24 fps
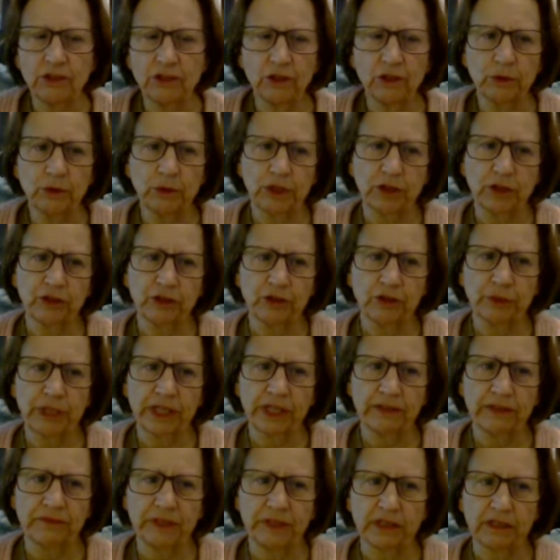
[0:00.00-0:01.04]
you are
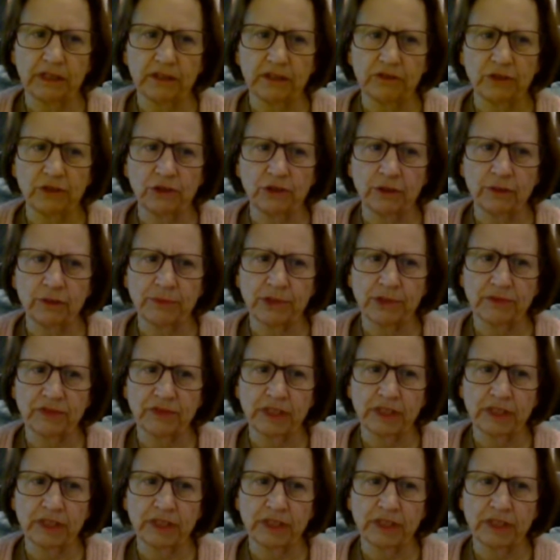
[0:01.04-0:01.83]
grieving in terms of